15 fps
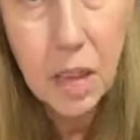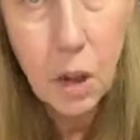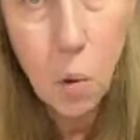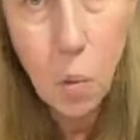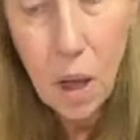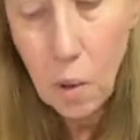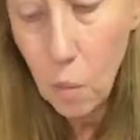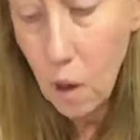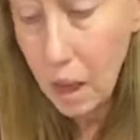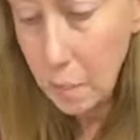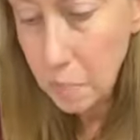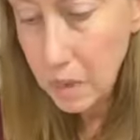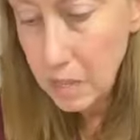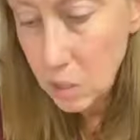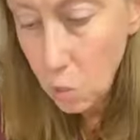than a wet
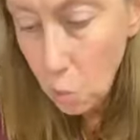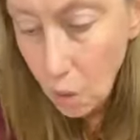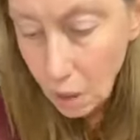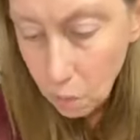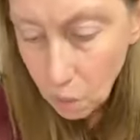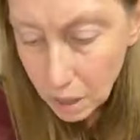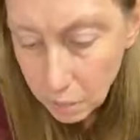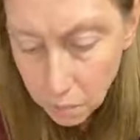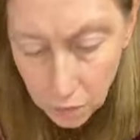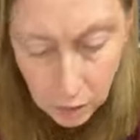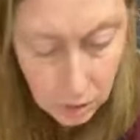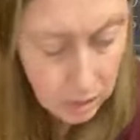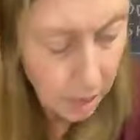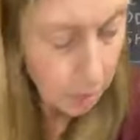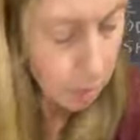wipe, because a wet wipe